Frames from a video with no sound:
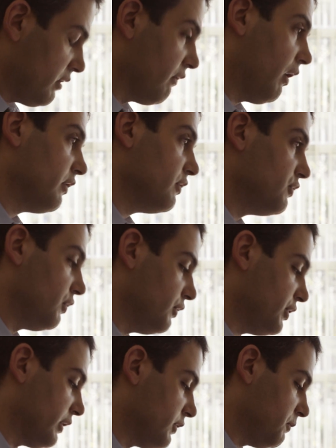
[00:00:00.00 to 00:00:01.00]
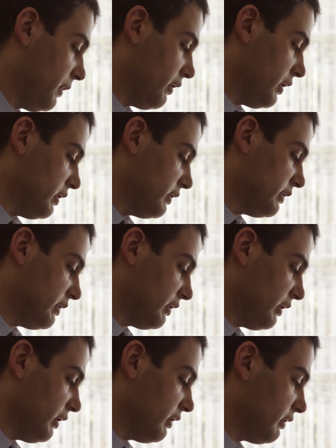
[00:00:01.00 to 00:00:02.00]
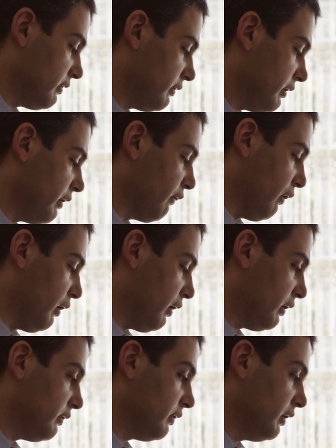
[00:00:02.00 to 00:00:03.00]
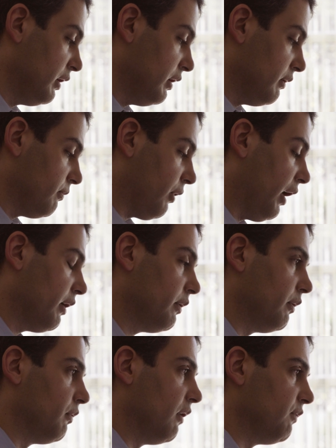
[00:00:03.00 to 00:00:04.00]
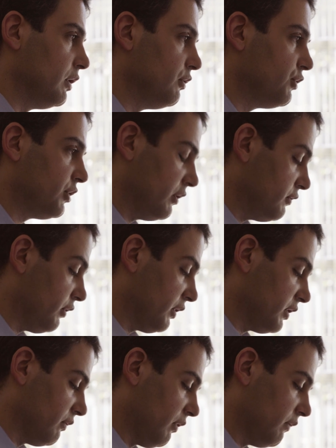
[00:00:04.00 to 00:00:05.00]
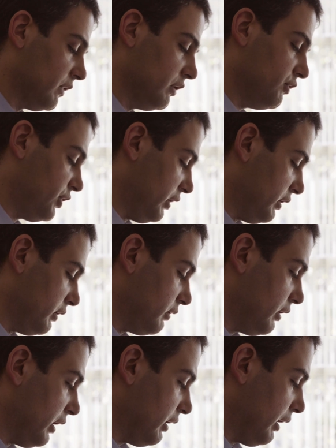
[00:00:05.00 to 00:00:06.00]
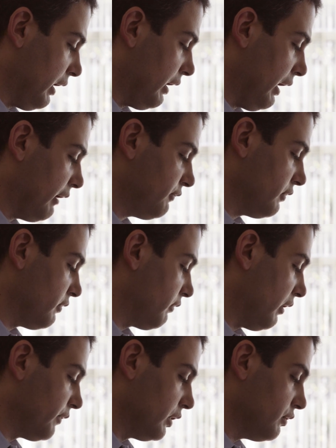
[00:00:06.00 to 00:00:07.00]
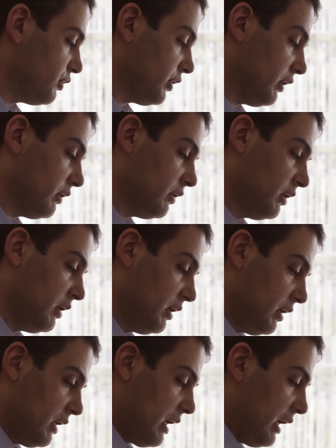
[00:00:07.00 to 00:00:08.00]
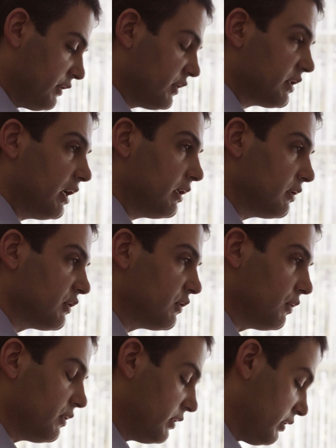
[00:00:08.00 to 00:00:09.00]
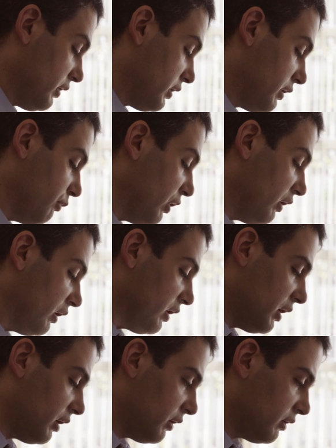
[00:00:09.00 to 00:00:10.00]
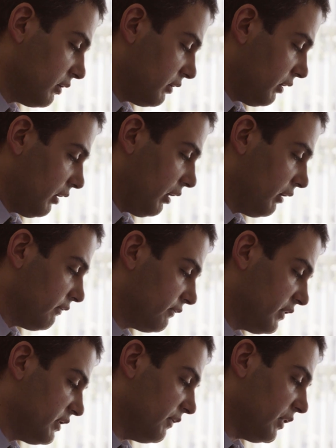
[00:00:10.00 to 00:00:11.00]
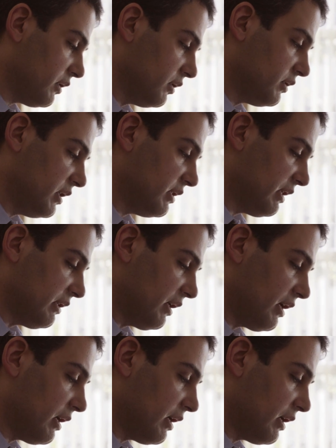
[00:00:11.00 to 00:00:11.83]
the Iranian Jewish experience in Iran prior to the revolution, during the revolution, and after the revolution, and just getting the stories of the community, of the difficulties that